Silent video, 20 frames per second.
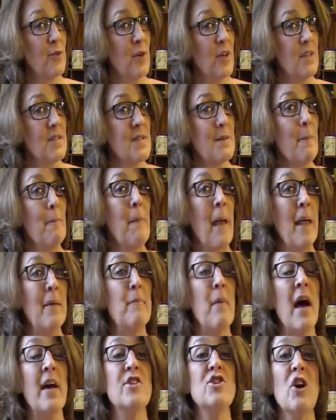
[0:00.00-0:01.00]
drills made
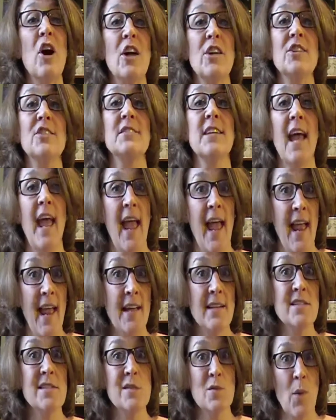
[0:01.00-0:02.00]
my daughter's
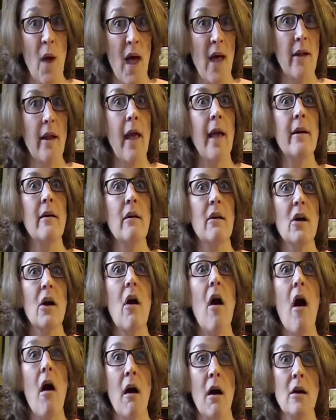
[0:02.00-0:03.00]
hands sweat and her
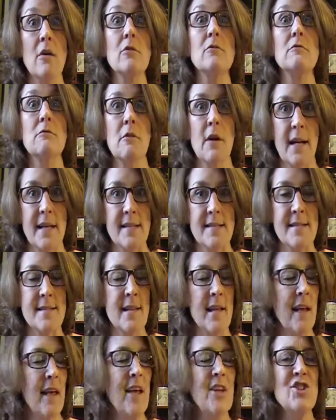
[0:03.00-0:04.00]
heart race.
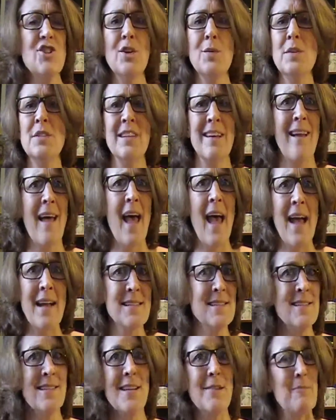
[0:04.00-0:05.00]
She was an
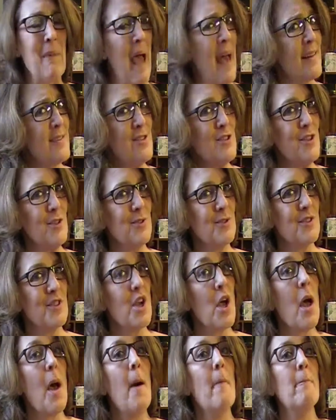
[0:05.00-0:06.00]
excellent math student,
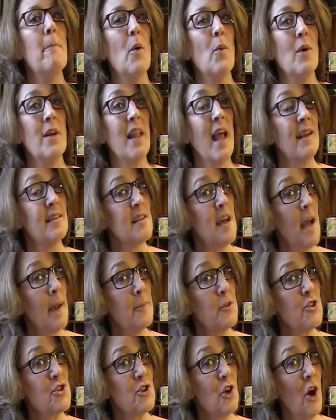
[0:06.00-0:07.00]
but when that
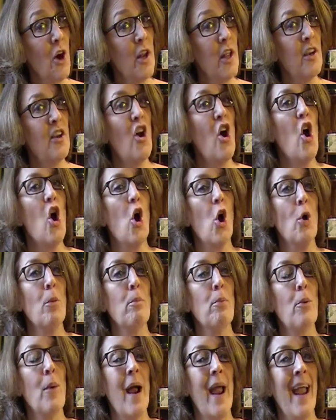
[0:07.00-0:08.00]
timer started, her
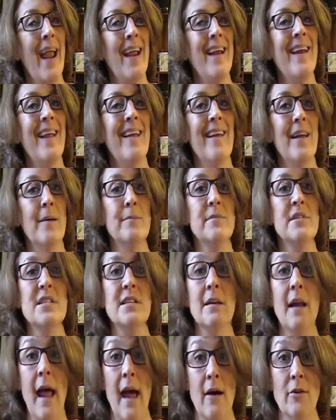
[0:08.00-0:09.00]
brain
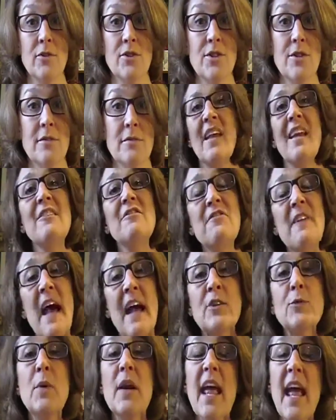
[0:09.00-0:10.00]
emptied out. In
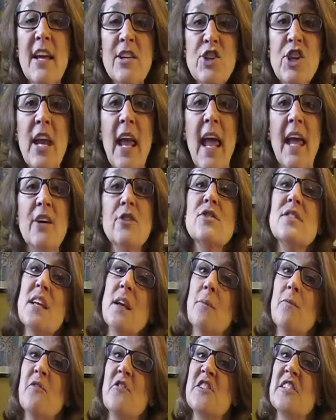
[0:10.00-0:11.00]
fact, when educators
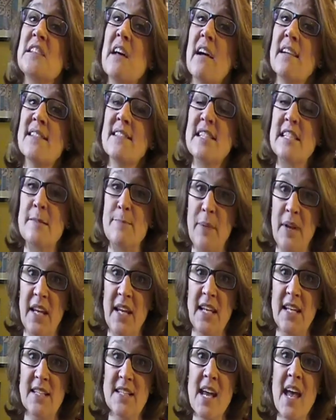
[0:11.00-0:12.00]
emphasize
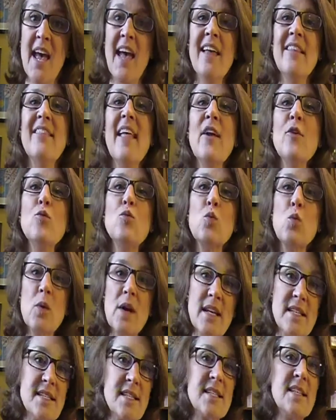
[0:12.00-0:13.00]
speed, they
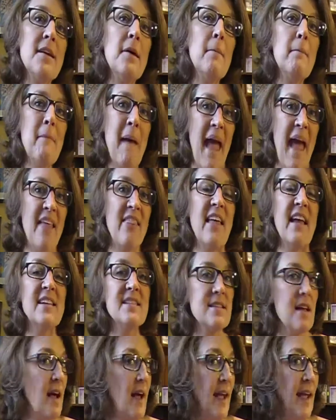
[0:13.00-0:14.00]
risk math
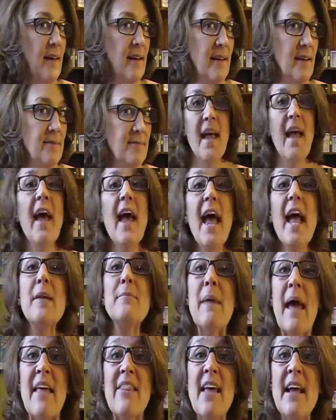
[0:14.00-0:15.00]
anxiety. And
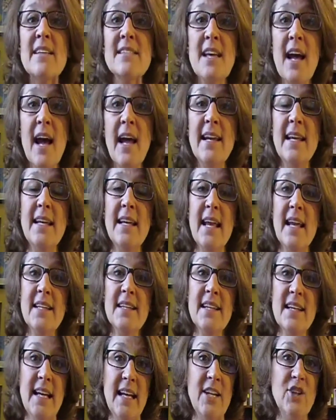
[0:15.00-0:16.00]
math anxiety can
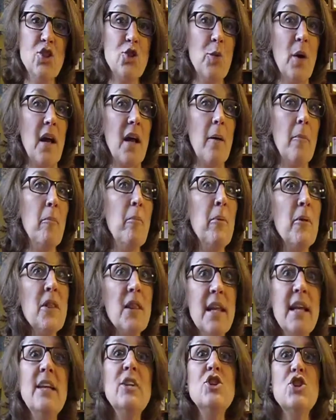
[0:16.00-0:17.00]
lead to a
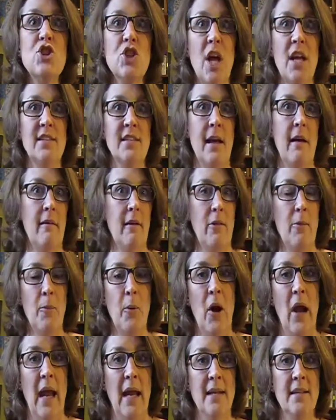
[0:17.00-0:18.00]
complete shutdown of the
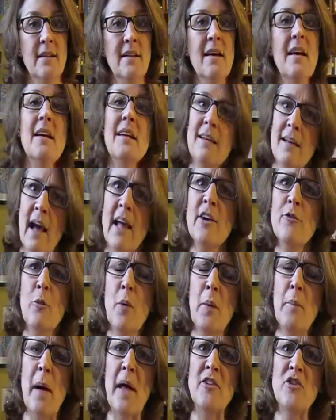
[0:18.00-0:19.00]
brain, kind of
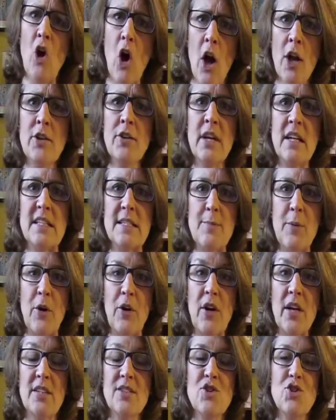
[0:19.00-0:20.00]
what my daughter
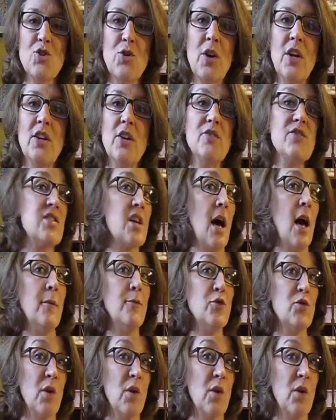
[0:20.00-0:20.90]
experienced during those timed